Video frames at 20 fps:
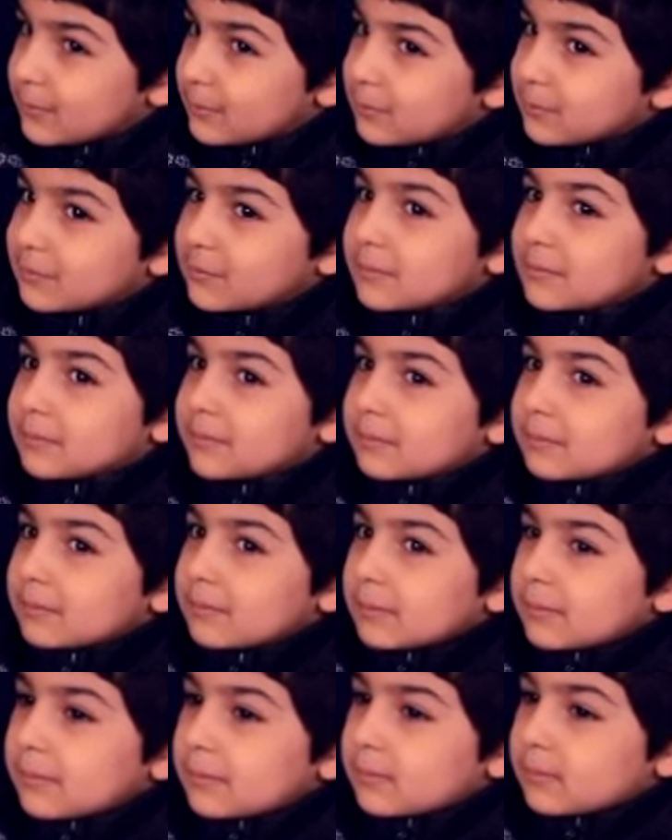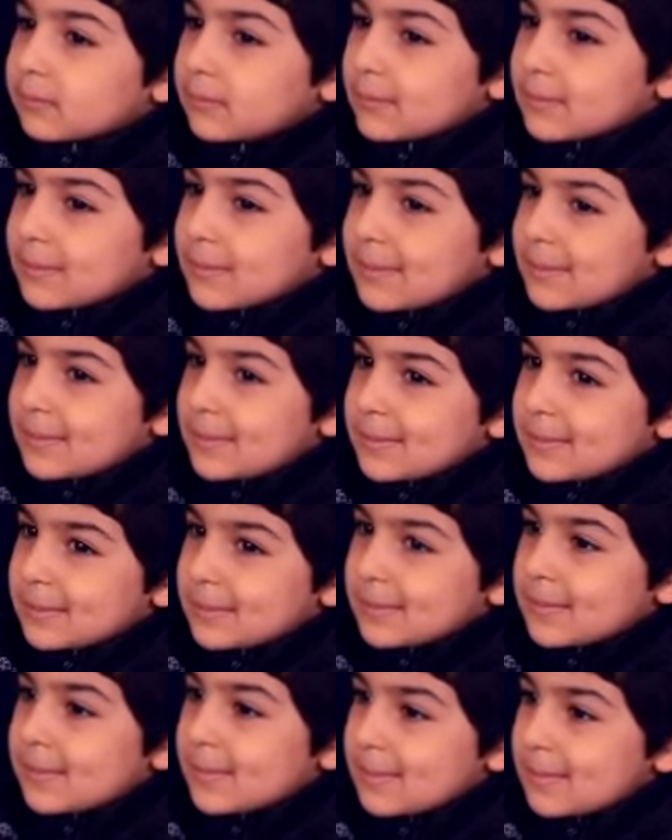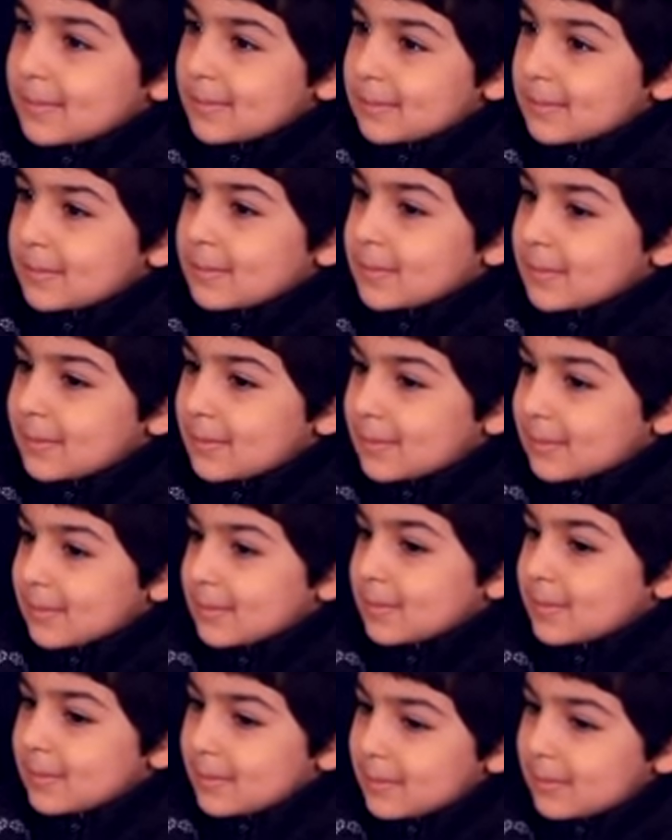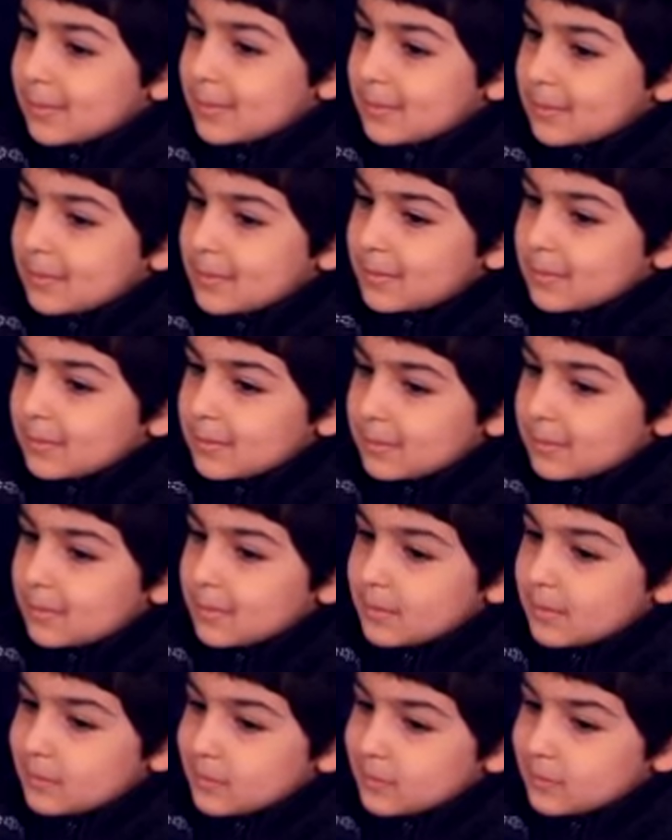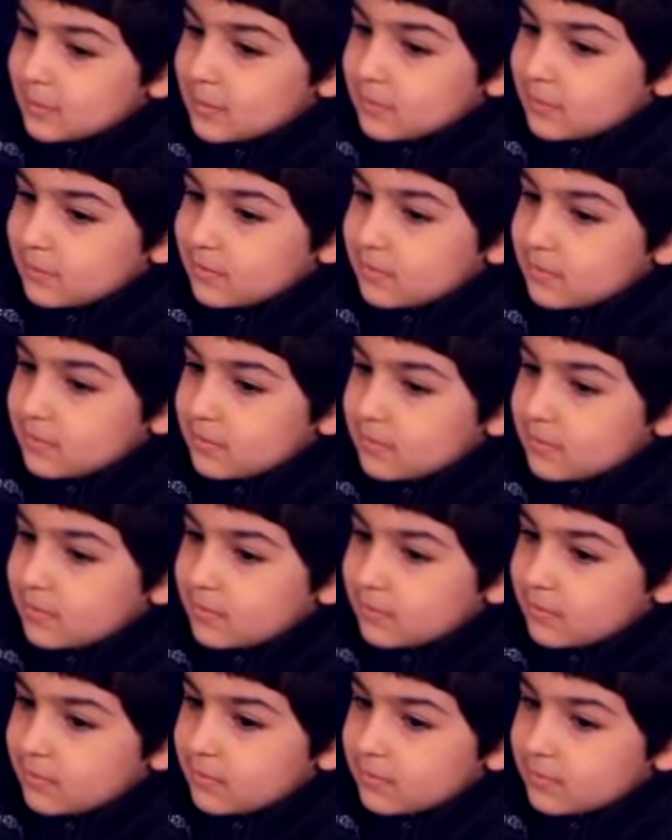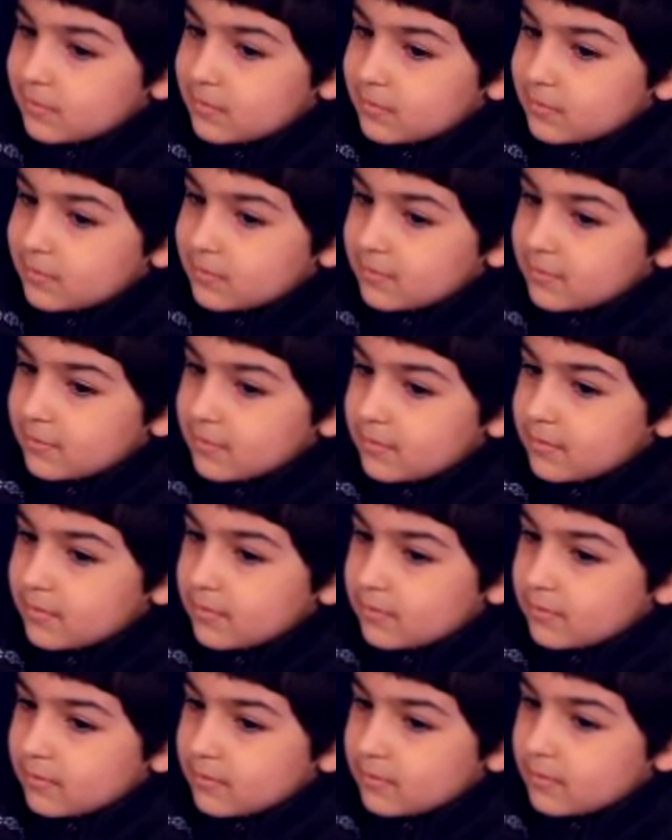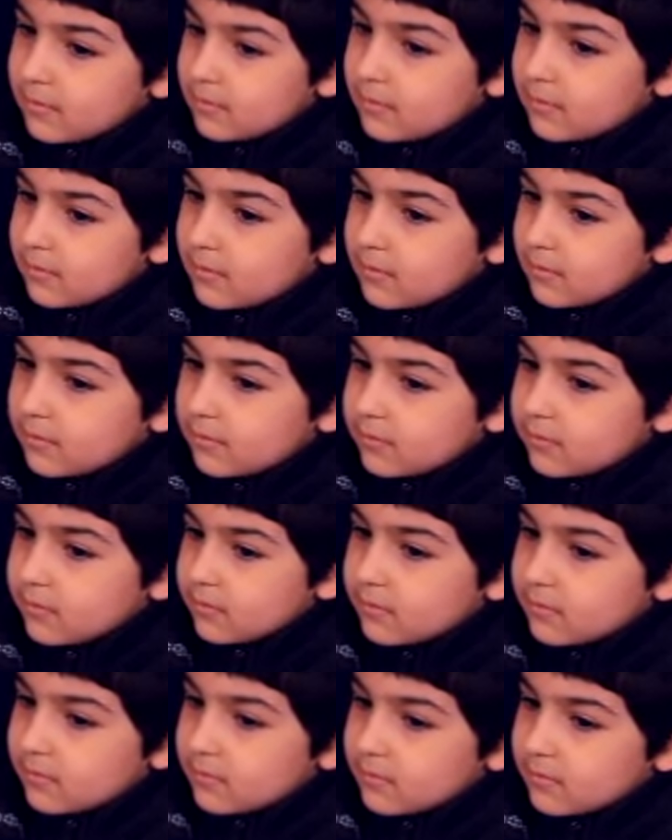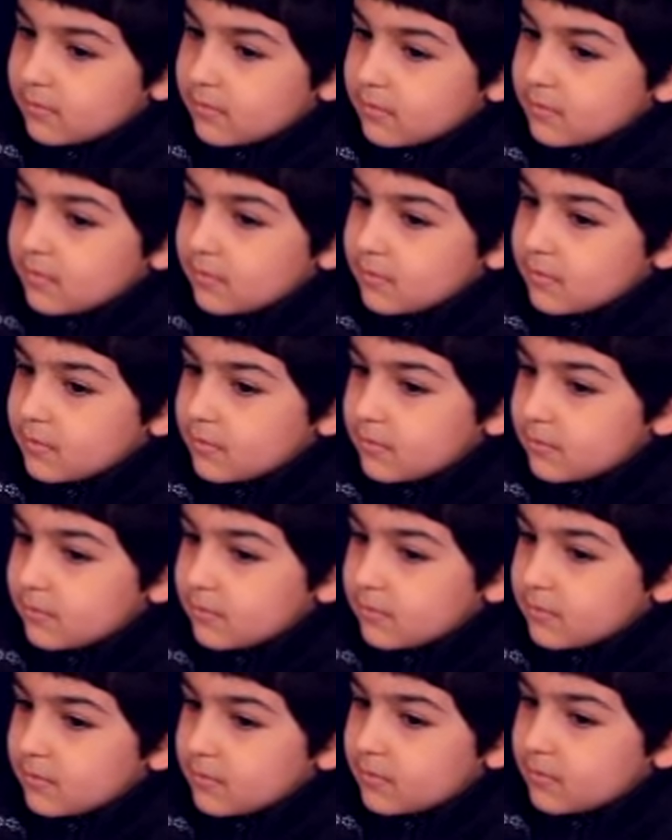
(not speaking)